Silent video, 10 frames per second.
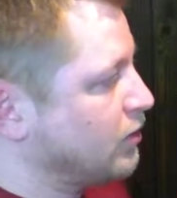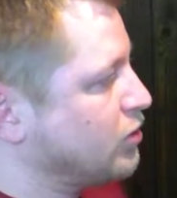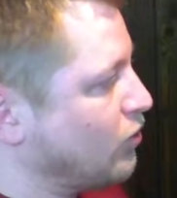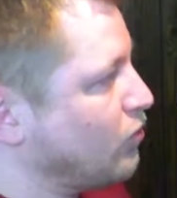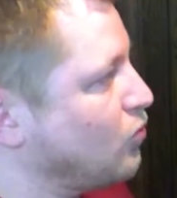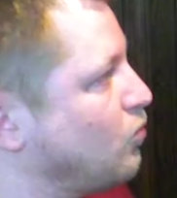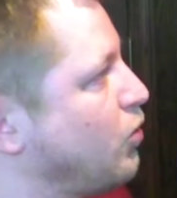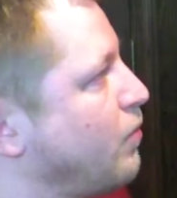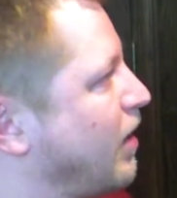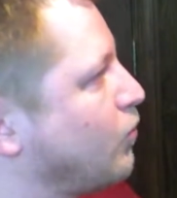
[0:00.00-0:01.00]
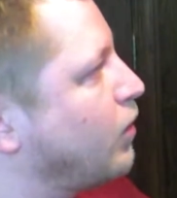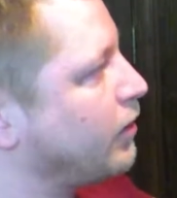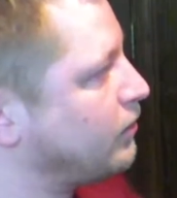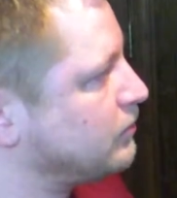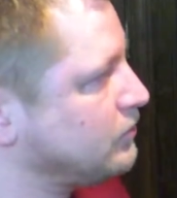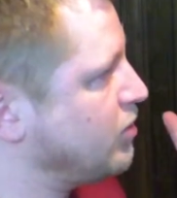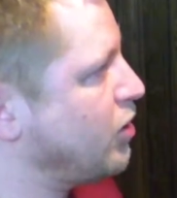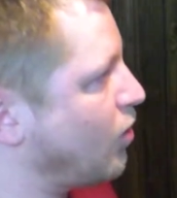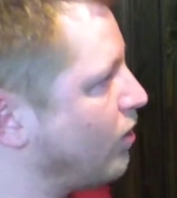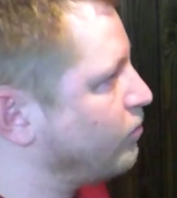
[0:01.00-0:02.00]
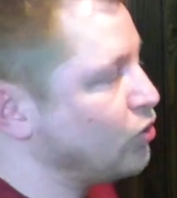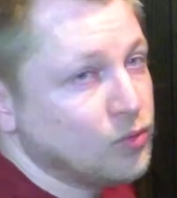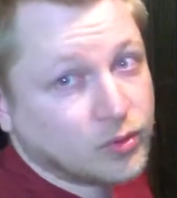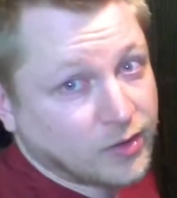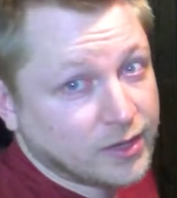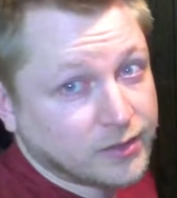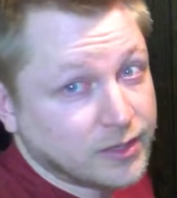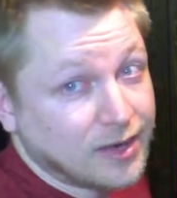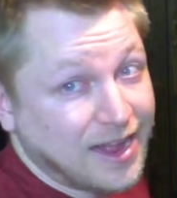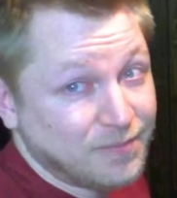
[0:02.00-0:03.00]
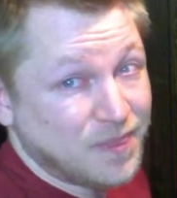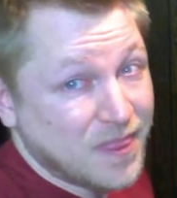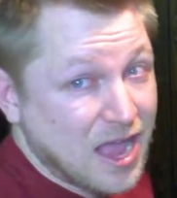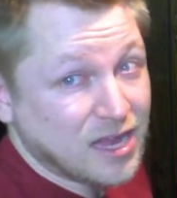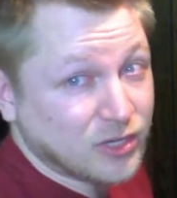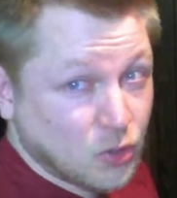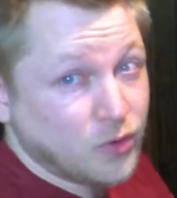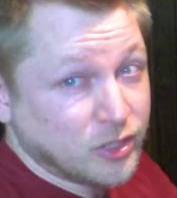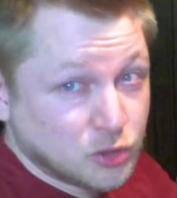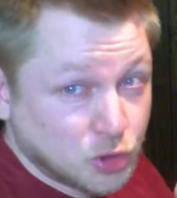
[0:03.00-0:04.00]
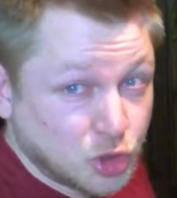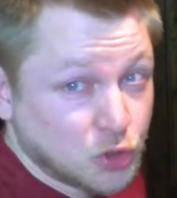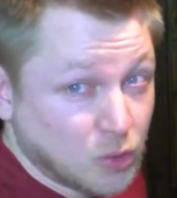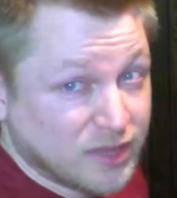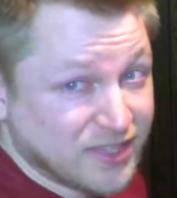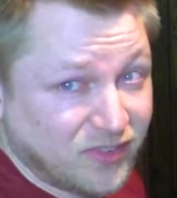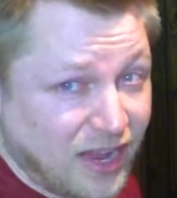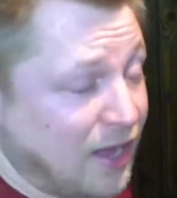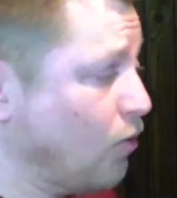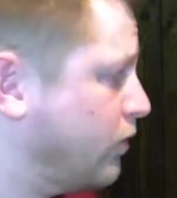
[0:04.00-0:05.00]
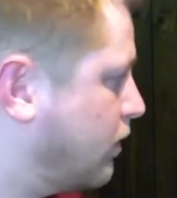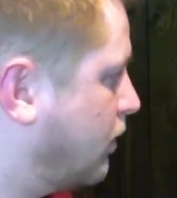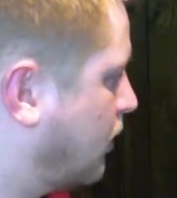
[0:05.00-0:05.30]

So no matter what I'm doing around here, I'm not going to short this out.